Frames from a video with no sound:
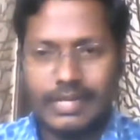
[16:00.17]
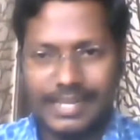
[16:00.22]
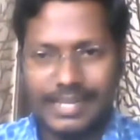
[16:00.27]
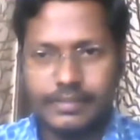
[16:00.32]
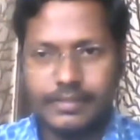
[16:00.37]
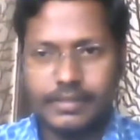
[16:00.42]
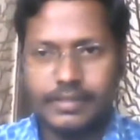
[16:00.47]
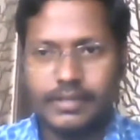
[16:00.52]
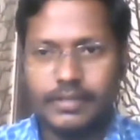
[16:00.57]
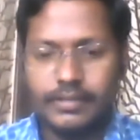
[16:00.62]

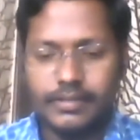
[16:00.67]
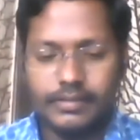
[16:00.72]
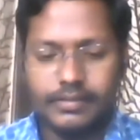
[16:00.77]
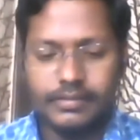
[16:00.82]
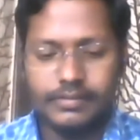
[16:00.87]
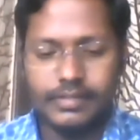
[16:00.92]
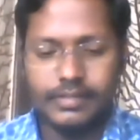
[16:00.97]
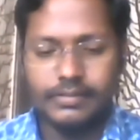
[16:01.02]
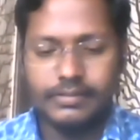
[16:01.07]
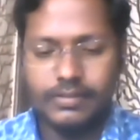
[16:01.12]
classical in
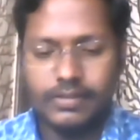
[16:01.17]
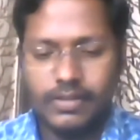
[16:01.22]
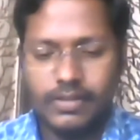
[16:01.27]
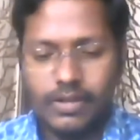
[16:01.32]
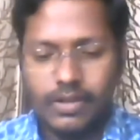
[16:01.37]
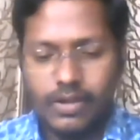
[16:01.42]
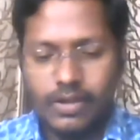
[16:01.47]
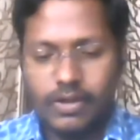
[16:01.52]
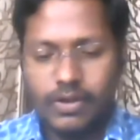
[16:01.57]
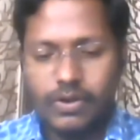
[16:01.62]
the sense
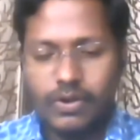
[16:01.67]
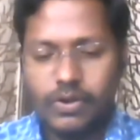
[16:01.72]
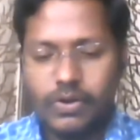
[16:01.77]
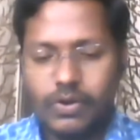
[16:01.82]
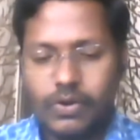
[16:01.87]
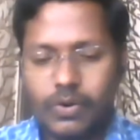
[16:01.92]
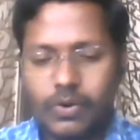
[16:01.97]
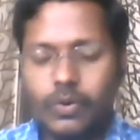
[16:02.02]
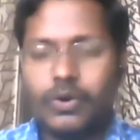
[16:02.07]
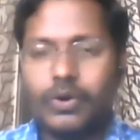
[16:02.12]

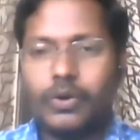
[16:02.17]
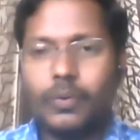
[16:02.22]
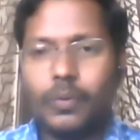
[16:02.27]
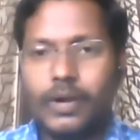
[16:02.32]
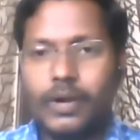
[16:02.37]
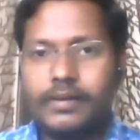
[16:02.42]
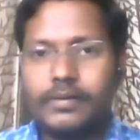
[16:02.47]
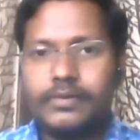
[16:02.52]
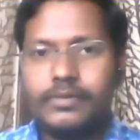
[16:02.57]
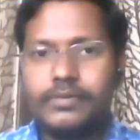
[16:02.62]
older
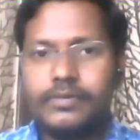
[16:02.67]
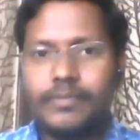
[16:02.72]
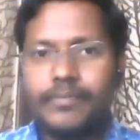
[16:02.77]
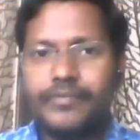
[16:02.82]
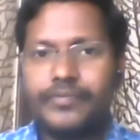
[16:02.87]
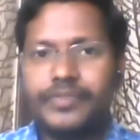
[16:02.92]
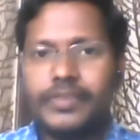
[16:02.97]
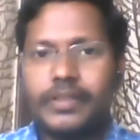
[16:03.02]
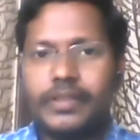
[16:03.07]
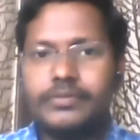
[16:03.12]
one.
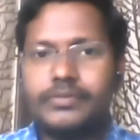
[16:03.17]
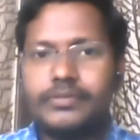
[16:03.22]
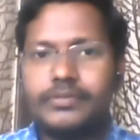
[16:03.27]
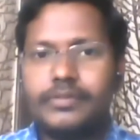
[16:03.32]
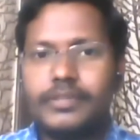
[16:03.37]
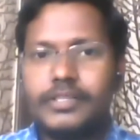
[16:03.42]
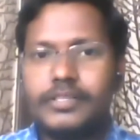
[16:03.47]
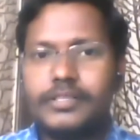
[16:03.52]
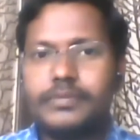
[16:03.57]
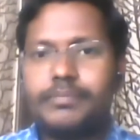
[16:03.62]
So
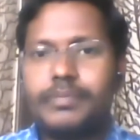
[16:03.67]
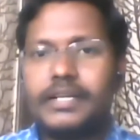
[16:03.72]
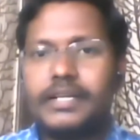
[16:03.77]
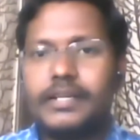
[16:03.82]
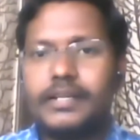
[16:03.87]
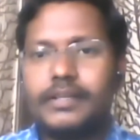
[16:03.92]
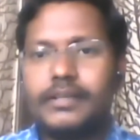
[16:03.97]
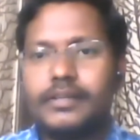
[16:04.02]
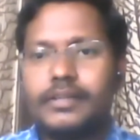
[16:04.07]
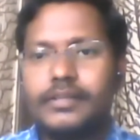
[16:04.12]
this
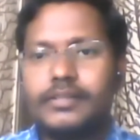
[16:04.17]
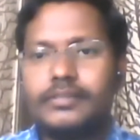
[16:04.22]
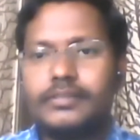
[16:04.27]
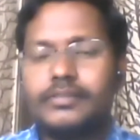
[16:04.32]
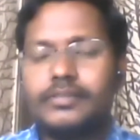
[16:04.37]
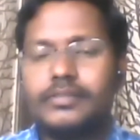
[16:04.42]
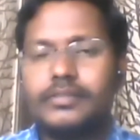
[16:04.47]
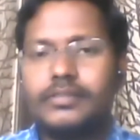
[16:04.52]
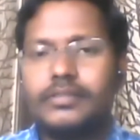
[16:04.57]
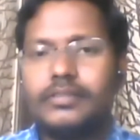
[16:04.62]
particular
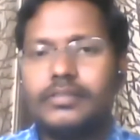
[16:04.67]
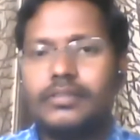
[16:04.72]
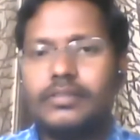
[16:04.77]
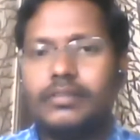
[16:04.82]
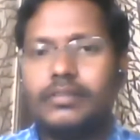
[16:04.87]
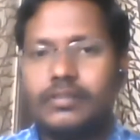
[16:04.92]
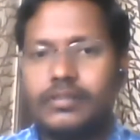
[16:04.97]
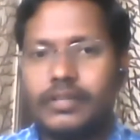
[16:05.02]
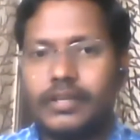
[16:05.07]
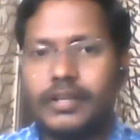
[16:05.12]

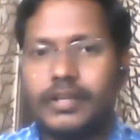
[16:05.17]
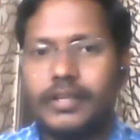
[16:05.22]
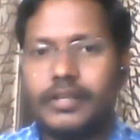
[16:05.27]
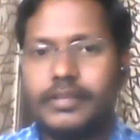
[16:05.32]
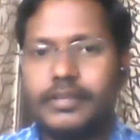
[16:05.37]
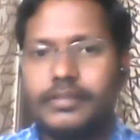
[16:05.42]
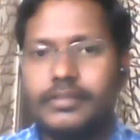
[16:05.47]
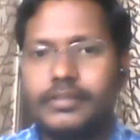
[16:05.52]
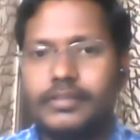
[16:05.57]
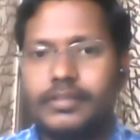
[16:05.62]

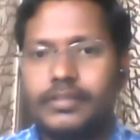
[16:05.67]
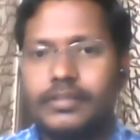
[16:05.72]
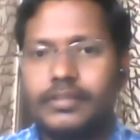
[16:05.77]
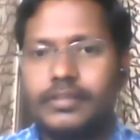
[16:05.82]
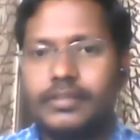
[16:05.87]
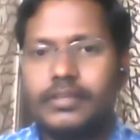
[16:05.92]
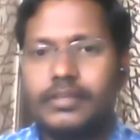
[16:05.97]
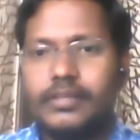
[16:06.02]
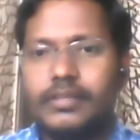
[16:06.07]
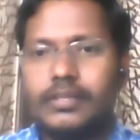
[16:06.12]
theory,
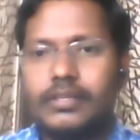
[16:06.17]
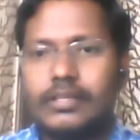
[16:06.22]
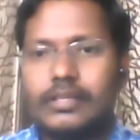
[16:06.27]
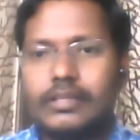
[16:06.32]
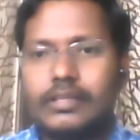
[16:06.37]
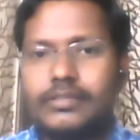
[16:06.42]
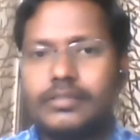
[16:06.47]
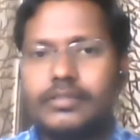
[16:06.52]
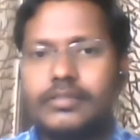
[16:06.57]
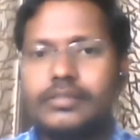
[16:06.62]

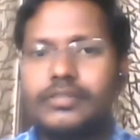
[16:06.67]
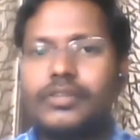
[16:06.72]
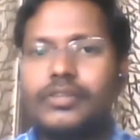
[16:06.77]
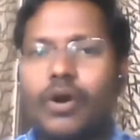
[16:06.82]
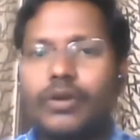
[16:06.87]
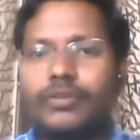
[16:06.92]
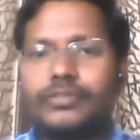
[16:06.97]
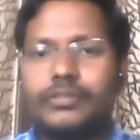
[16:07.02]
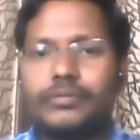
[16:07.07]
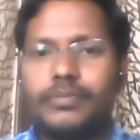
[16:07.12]
it
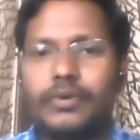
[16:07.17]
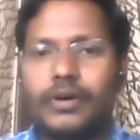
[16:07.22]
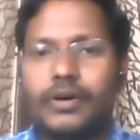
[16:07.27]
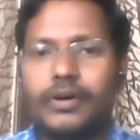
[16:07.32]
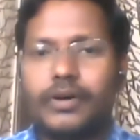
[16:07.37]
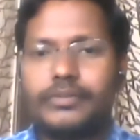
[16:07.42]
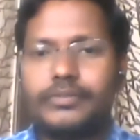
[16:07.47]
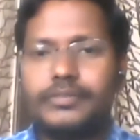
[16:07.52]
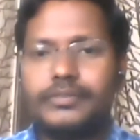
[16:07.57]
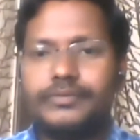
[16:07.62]
talks
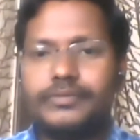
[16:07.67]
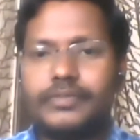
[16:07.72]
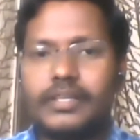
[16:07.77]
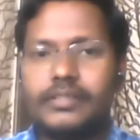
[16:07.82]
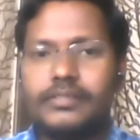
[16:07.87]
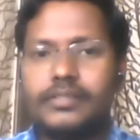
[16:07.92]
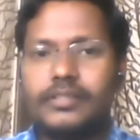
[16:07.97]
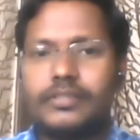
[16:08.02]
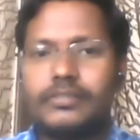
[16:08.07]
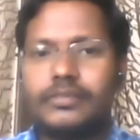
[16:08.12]
about
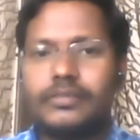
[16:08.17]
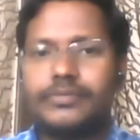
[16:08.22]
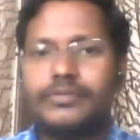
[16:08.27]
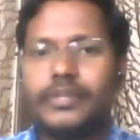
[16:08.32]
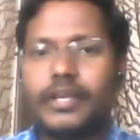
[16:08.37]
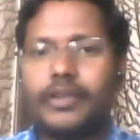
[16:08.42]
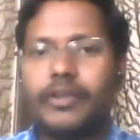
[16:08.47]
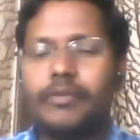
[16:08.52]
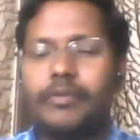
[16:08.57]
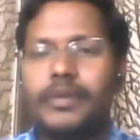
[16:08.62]
a set of
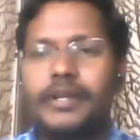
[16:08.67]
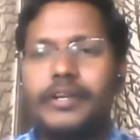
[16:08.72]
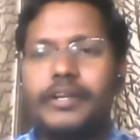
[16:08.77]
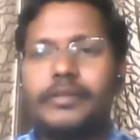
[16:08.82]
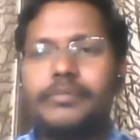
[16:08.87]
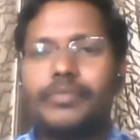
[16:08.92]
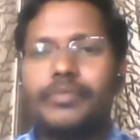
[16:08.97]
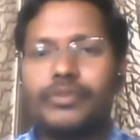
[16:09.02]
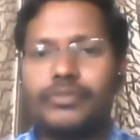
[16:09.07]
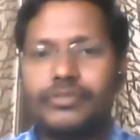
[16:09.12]

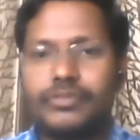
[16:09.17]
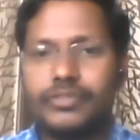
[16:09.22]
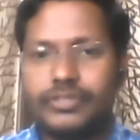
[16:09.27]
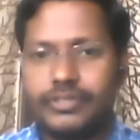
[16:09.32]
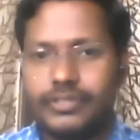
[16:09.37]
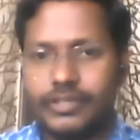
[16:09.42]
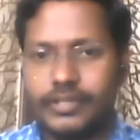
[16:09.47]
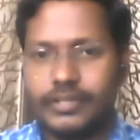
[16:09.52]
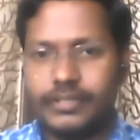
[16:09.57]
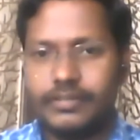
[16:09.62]
psychometric
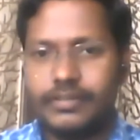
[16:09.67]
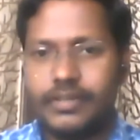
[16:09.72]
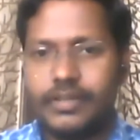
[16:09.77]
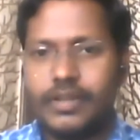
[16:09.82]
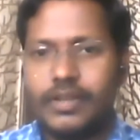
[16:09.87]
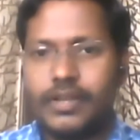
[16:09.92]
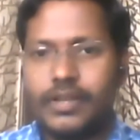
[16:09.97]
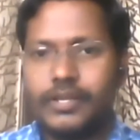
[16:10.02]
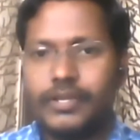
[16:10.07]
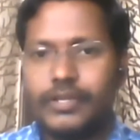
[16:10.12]
procedures
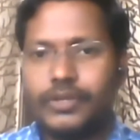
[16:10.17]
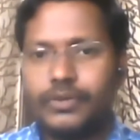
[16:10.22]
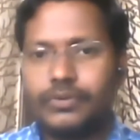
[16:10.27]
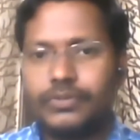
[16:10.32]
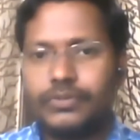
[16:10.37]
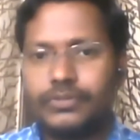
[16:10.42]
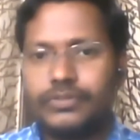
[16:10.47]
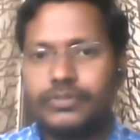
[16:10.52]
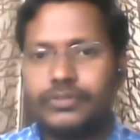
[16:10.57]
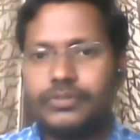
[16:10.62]

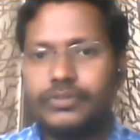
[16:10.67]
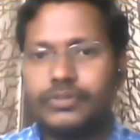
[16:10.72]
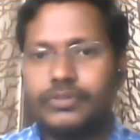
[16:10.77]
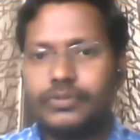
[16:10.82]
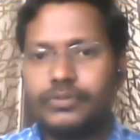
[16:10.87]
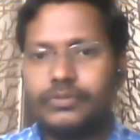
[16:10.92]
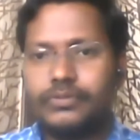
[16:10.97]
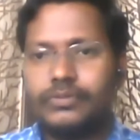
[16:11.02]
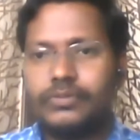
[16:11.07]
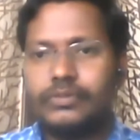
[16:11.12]
used
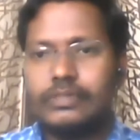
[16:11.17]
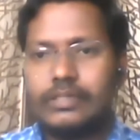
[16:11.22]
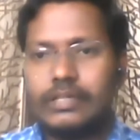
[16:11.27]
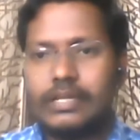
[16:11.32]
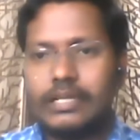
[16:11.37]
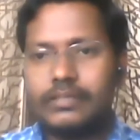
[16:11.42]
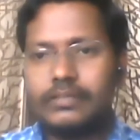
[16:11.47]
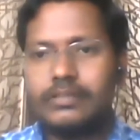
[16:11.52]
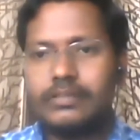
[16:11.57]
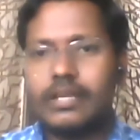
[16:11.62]
to
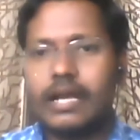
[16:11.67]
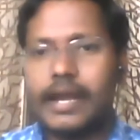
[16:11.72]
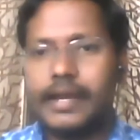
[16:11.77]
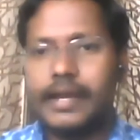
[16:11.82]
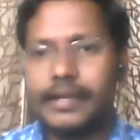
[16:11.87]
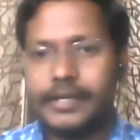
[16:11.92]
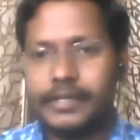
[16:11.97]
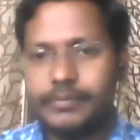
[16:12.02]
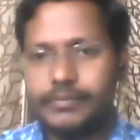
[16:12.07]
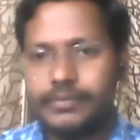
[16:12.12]
test
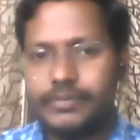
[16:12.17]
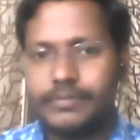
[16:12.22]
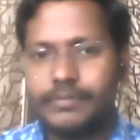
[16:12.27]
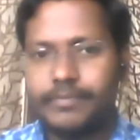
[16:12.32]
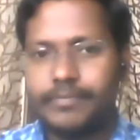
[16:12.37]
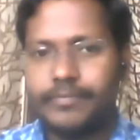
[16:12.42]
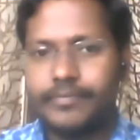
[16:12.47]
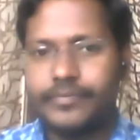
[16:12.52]
items.